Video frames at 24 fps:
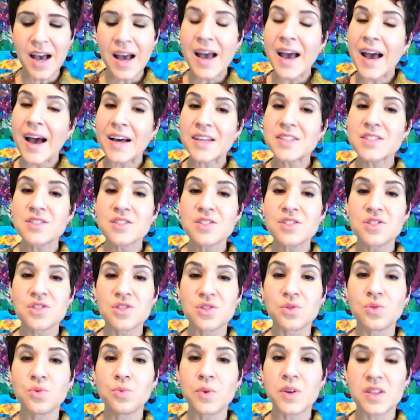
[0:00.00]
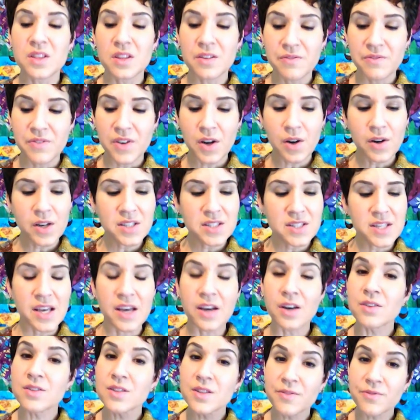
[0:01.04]
has to do with the fairy
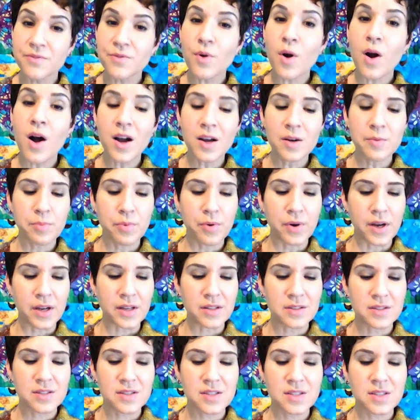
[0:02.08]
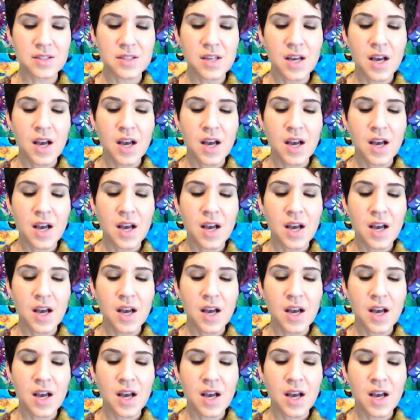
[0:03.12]
tale The Frog Prince.